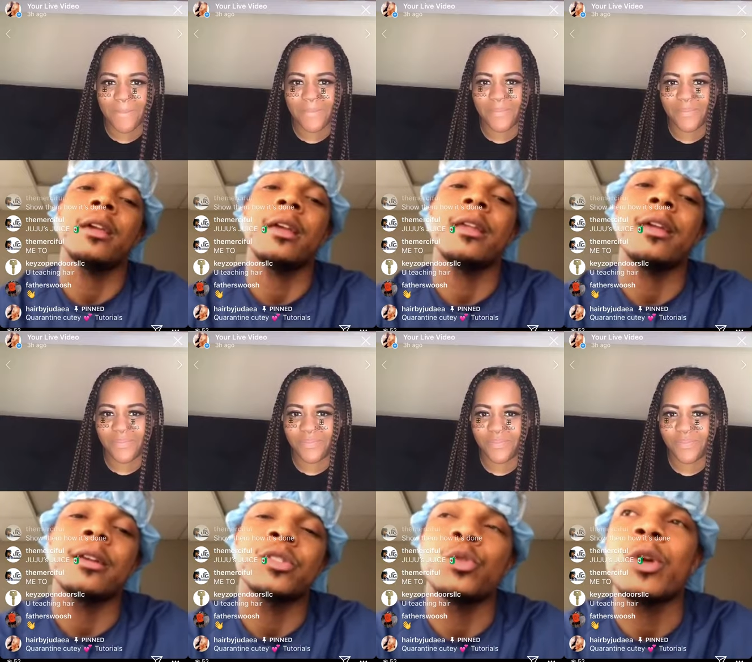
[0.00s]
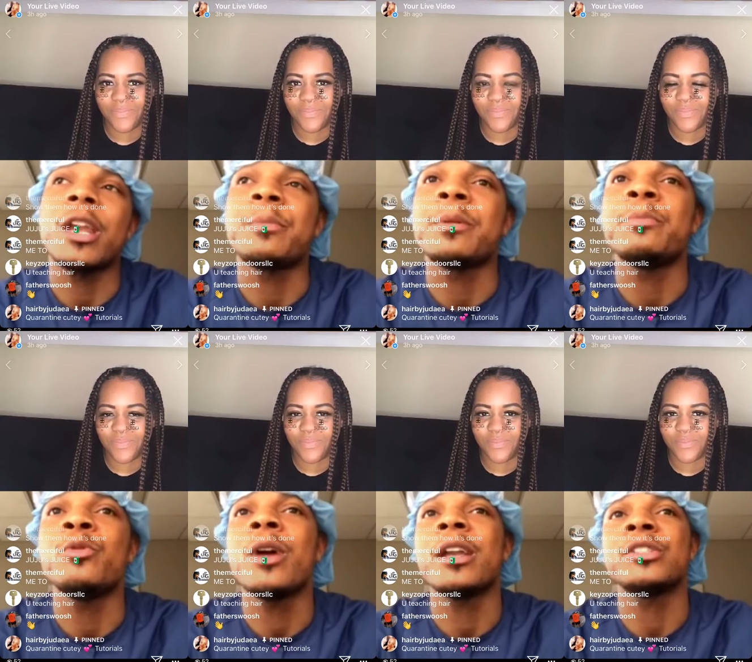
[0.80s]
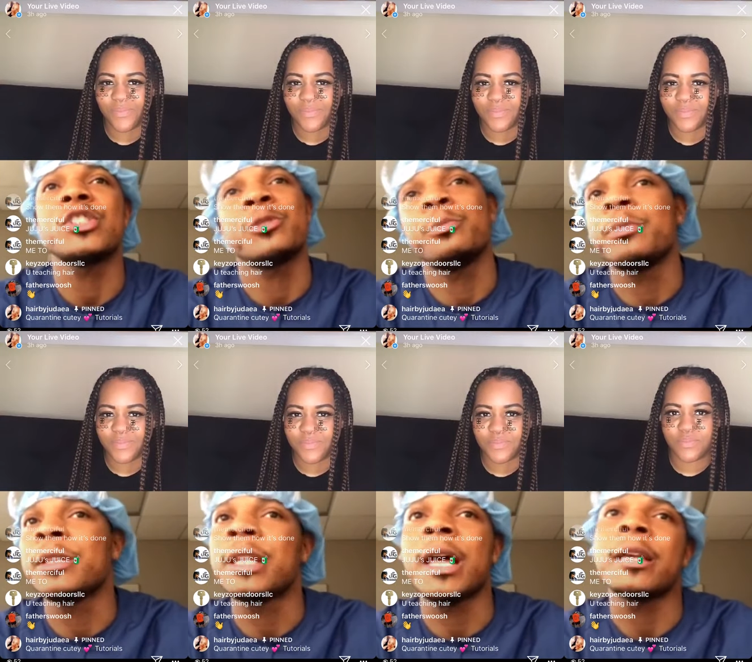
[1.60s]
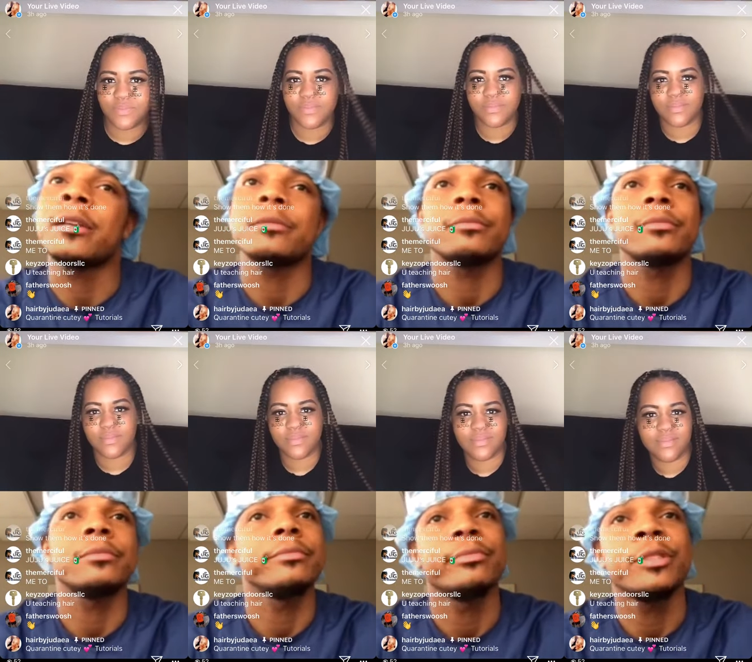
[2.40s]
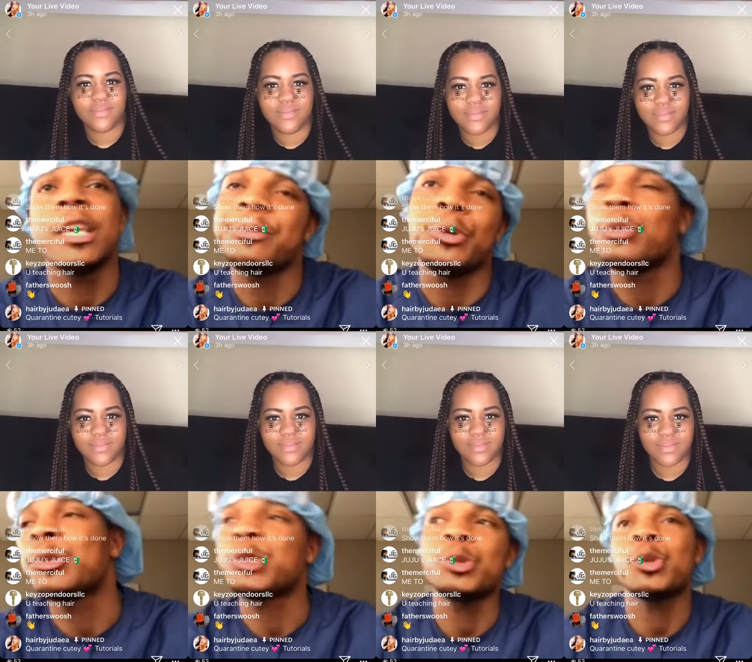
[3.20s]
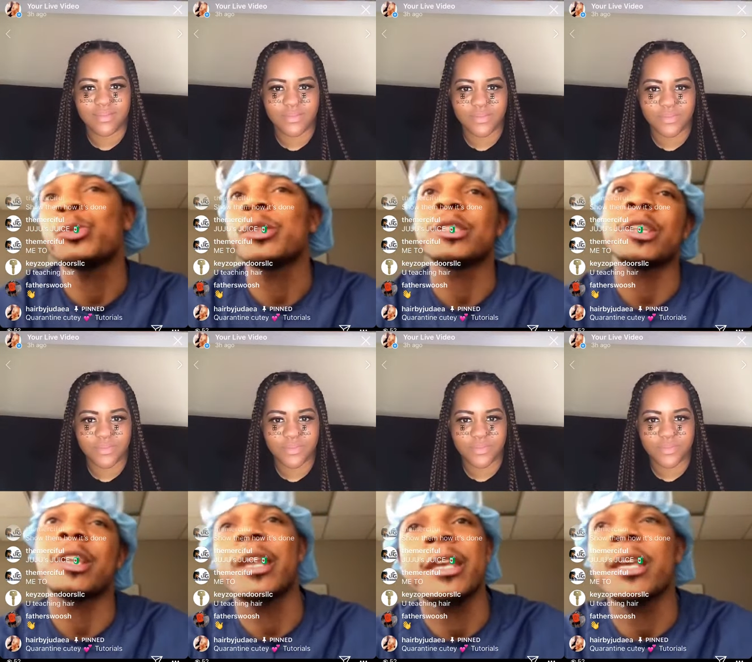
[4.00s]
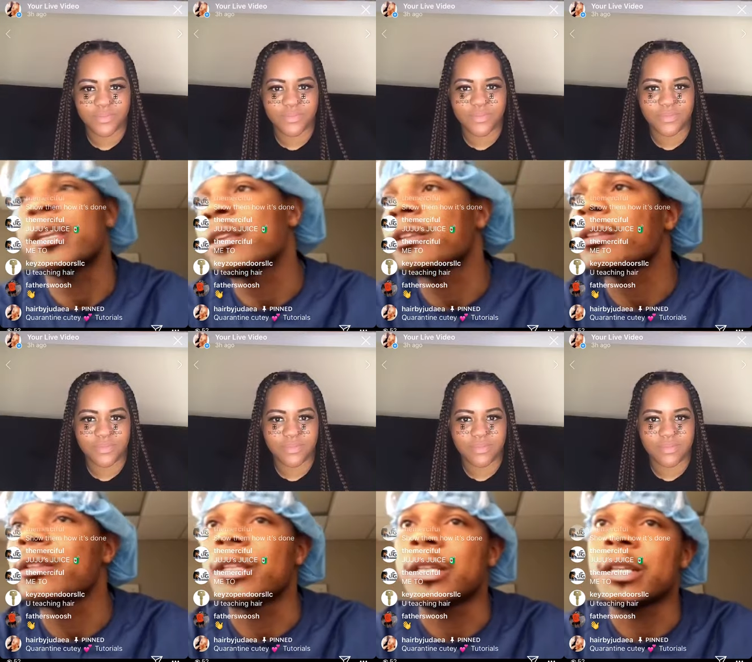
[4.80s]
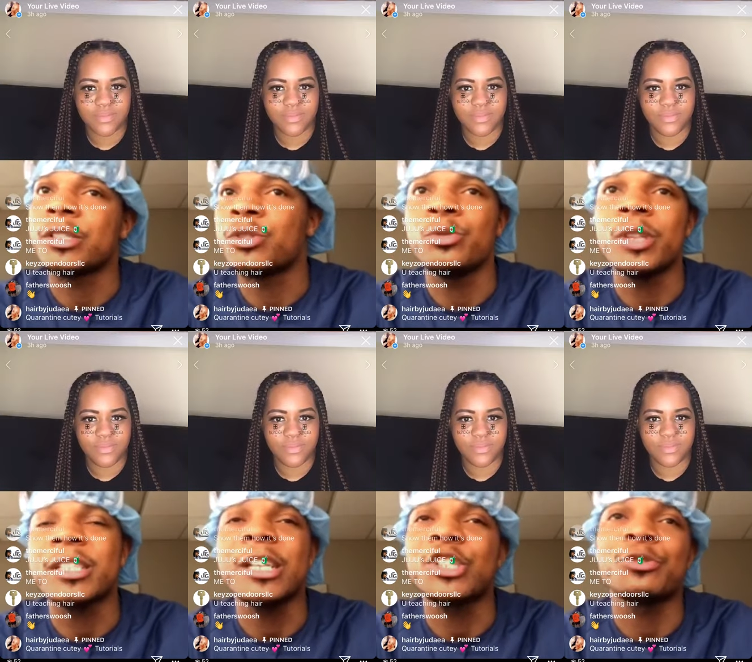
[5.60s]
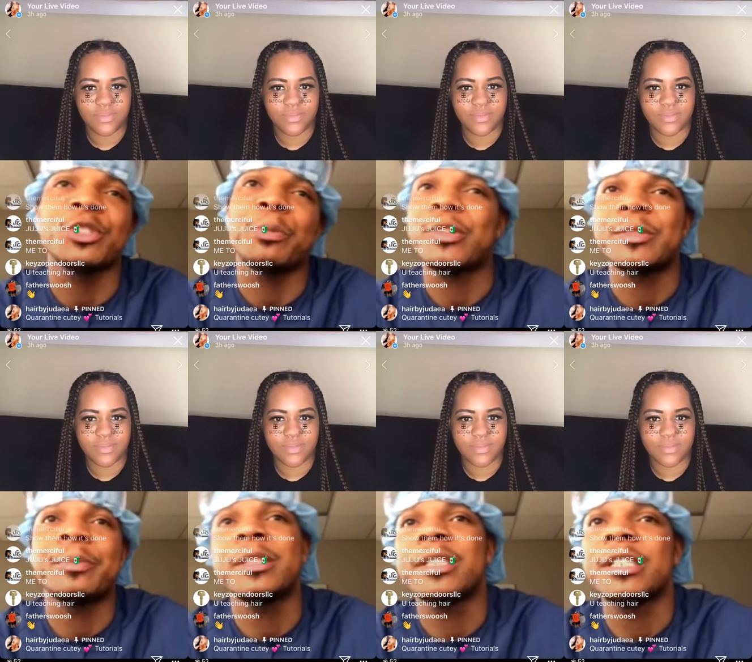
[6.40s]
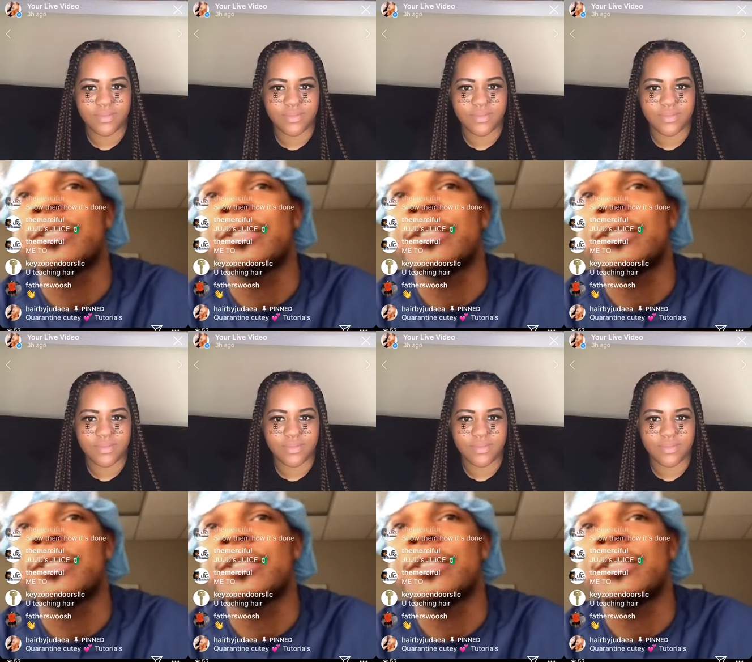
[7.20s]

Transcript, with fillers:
Speaker 1: yet. So you gotta be you gotta just be like keep doing what you're doing until they get it. Cause you that's not your responsibility for,